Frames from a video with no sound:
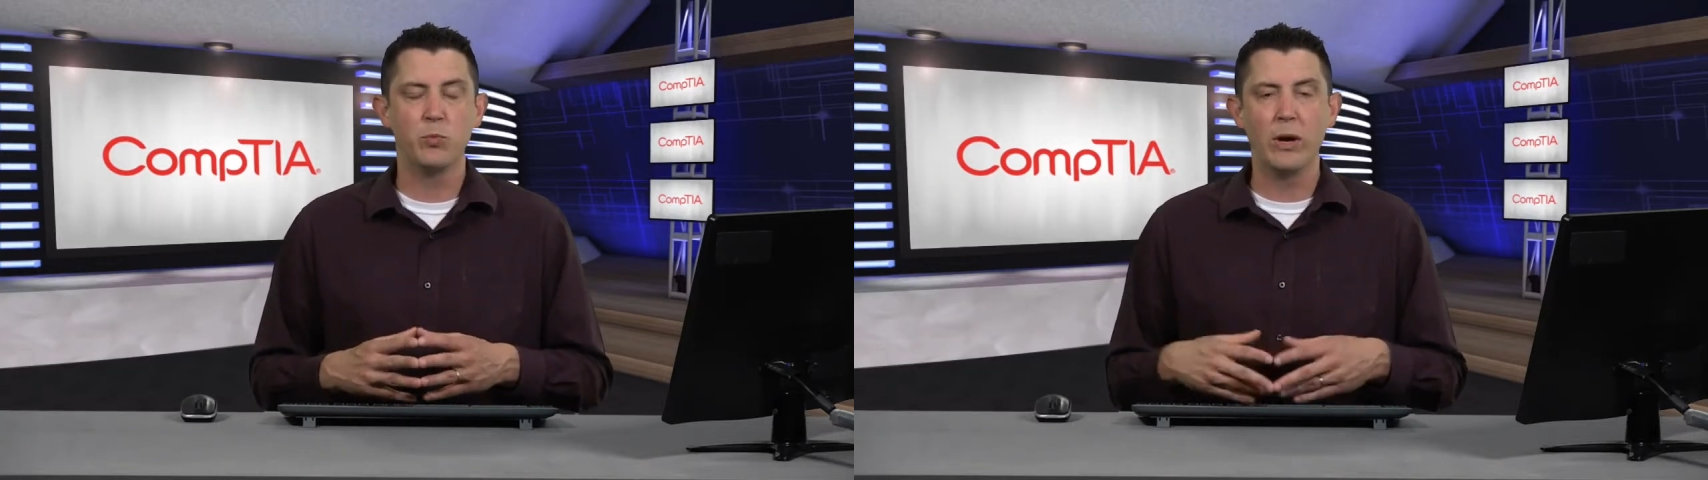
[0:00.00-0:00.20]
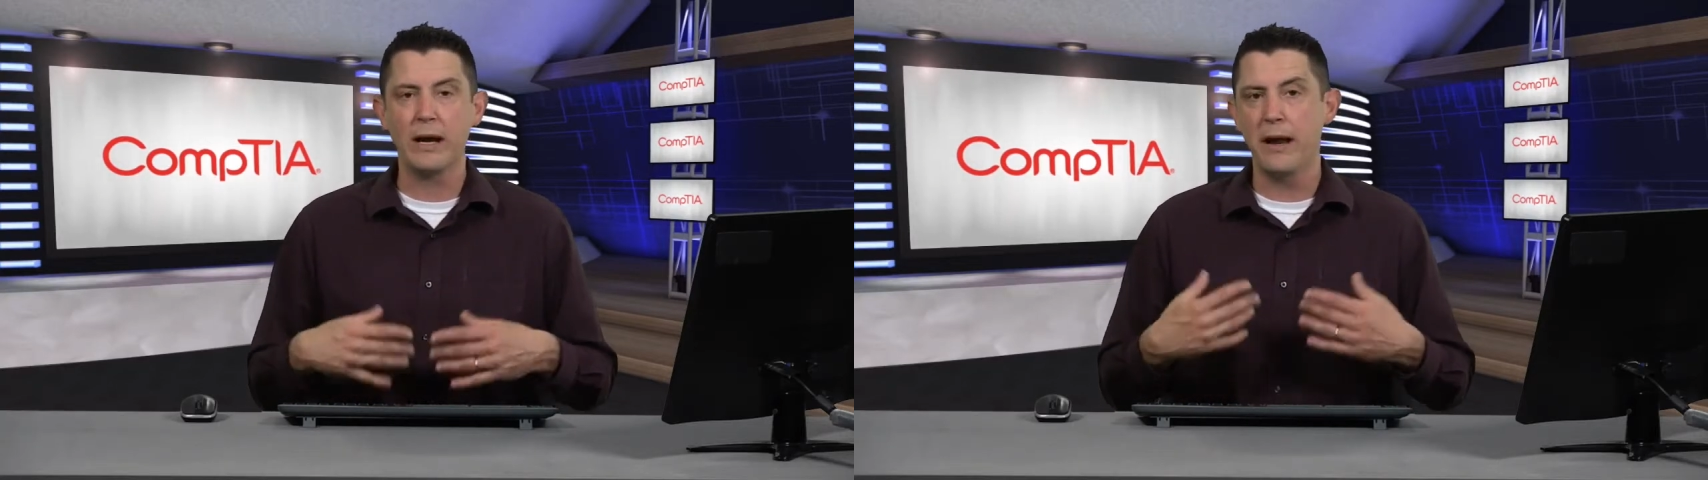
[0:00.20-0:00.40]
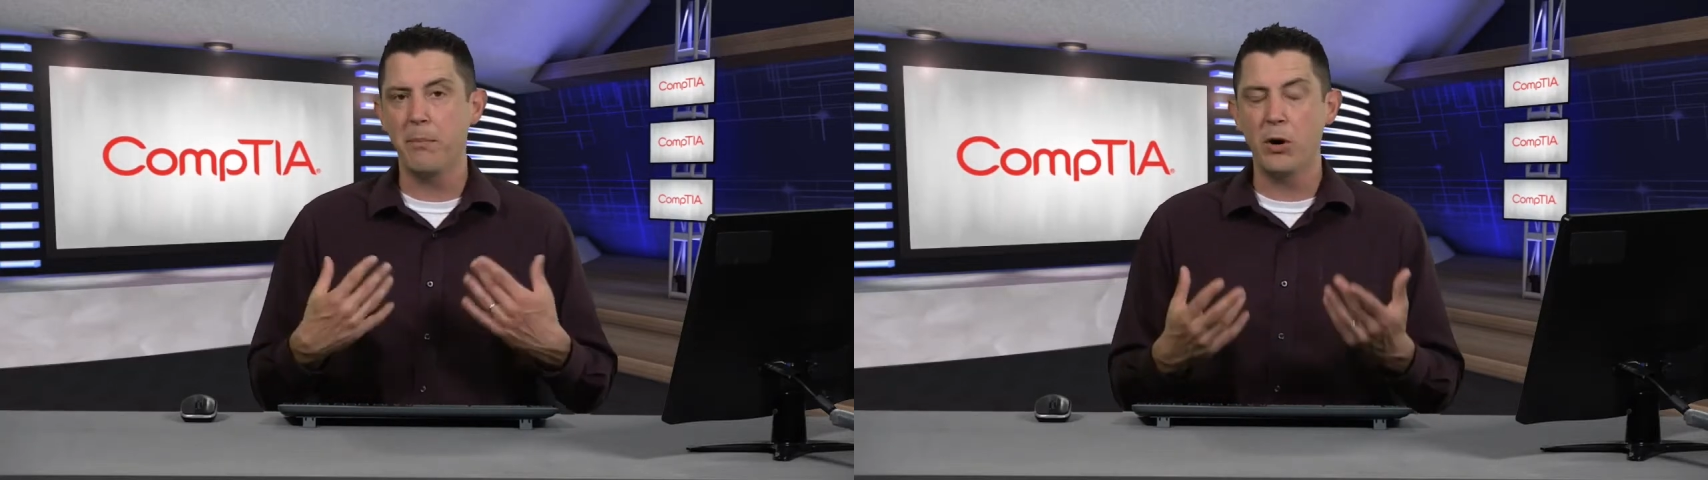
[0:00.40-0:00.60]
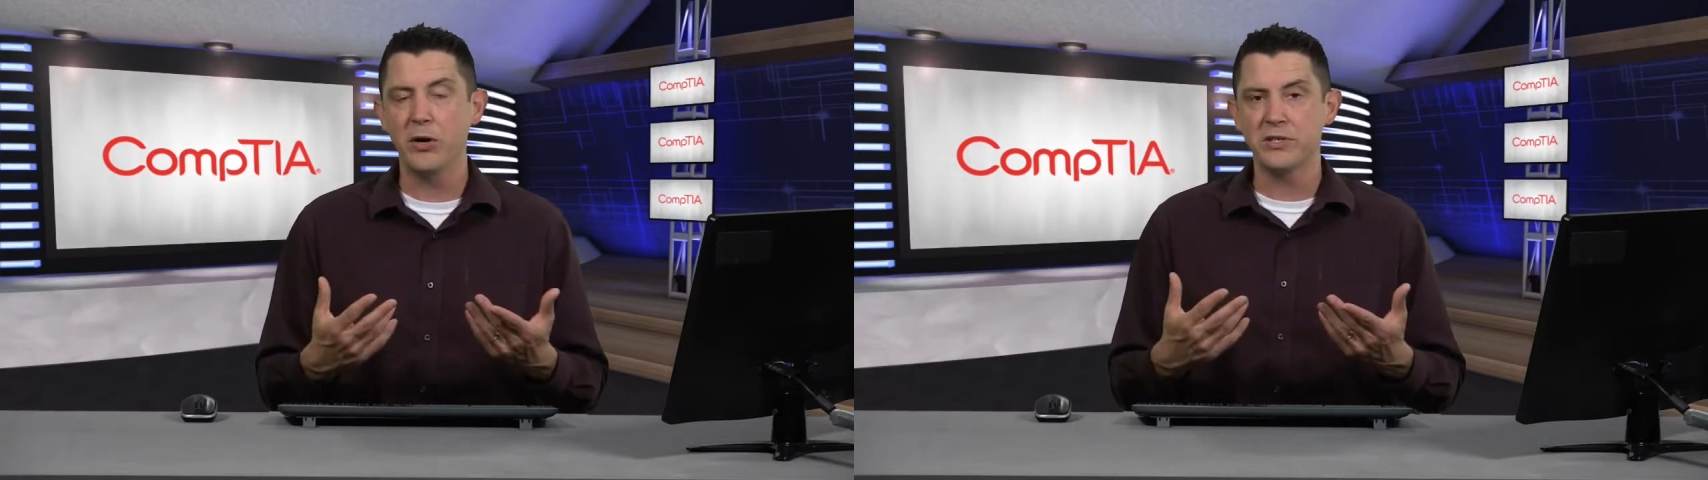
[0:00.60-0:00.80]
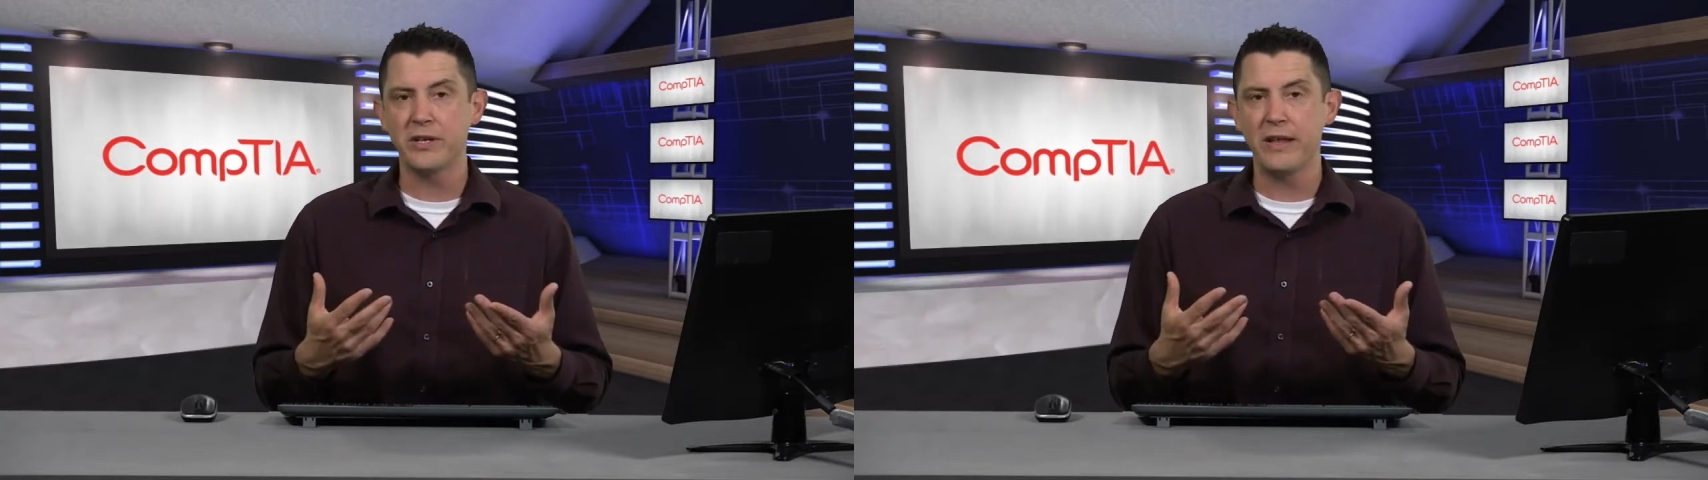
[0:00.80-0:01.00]
What kind of
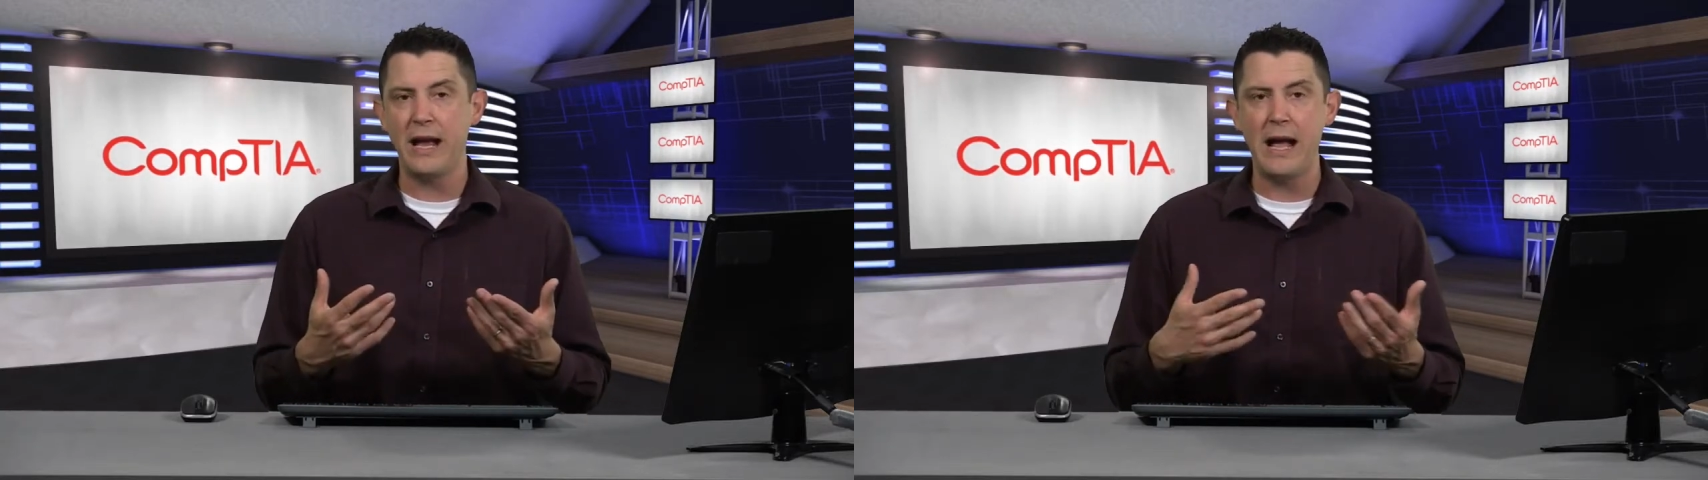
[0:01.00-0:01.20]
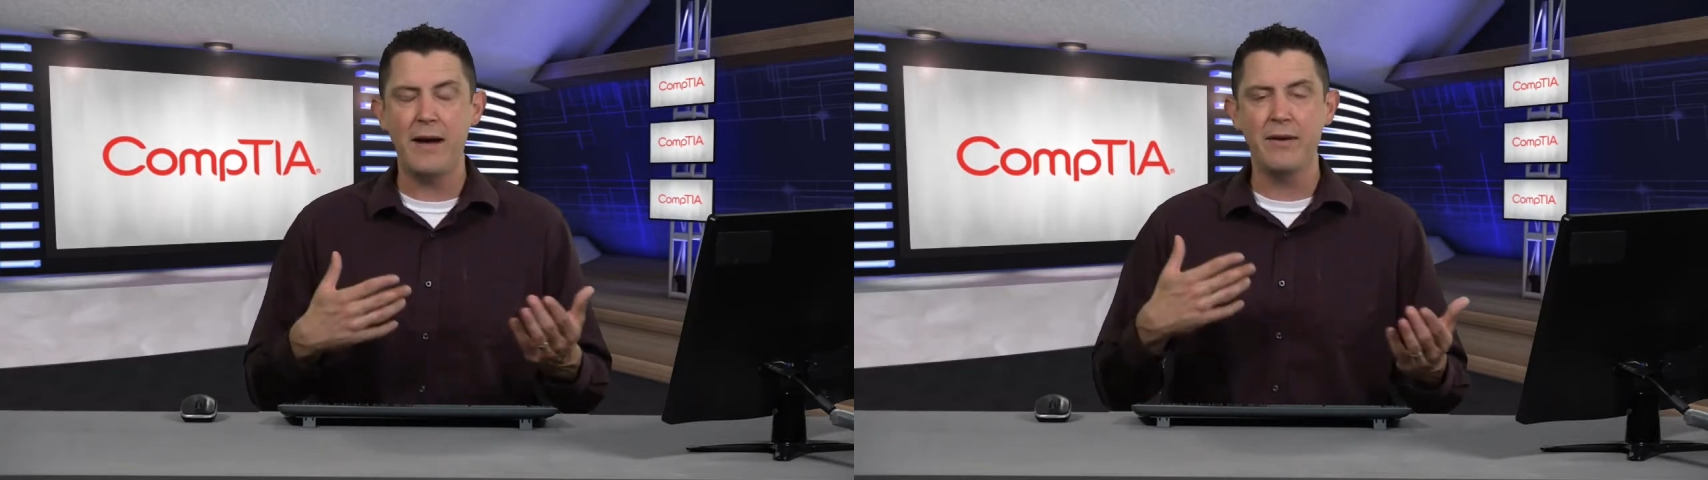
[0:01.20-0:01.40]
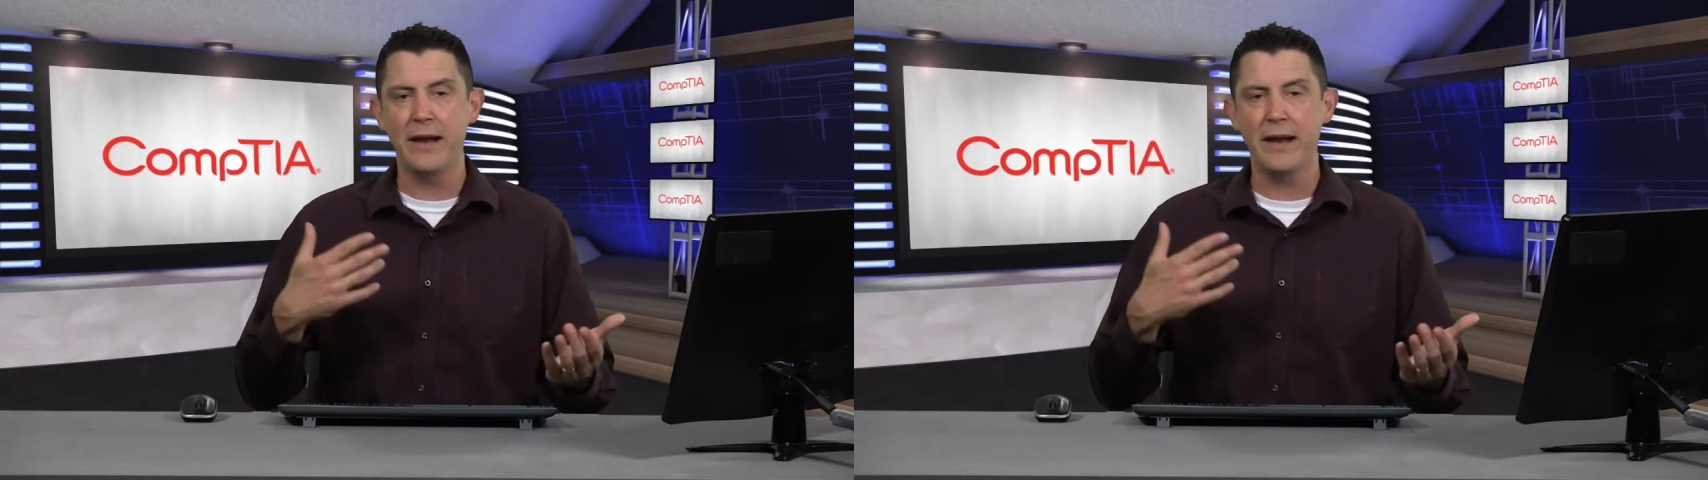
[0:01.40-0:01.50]
parts do they have?